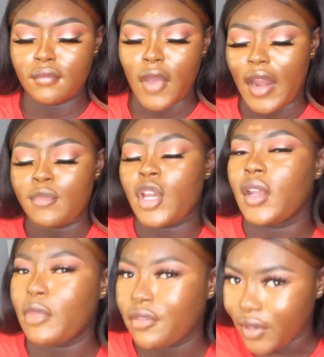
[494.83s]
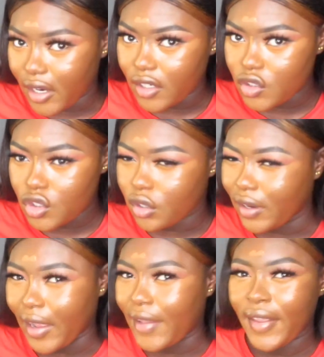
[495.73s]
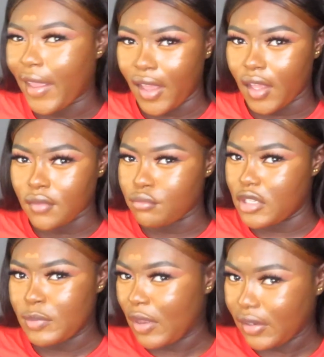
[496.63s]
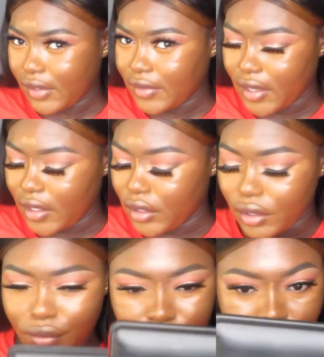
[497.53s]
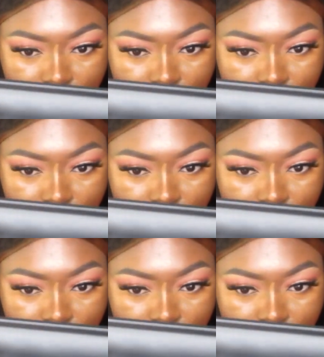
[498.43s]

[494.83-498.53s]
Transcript: and I'm trying to be rich, so like I can't be spending like that, you know.